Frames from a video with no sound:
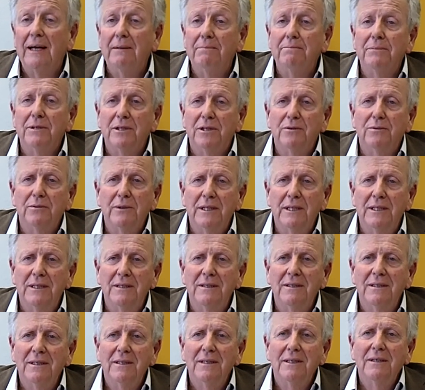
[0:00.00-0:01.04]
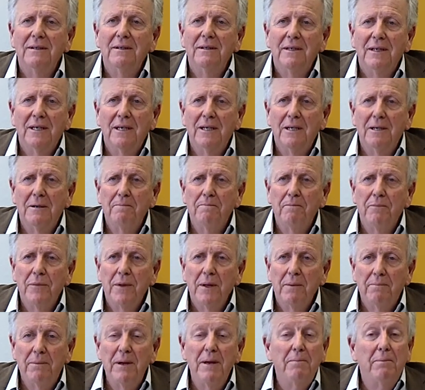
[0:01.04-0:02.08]
and between
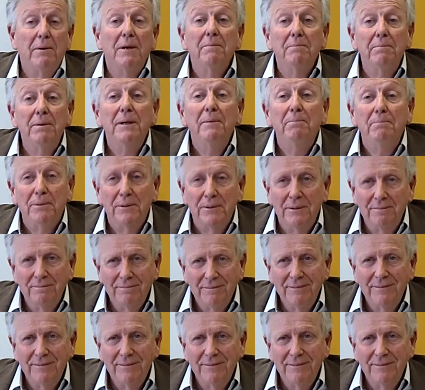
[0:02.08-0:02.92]
people and people.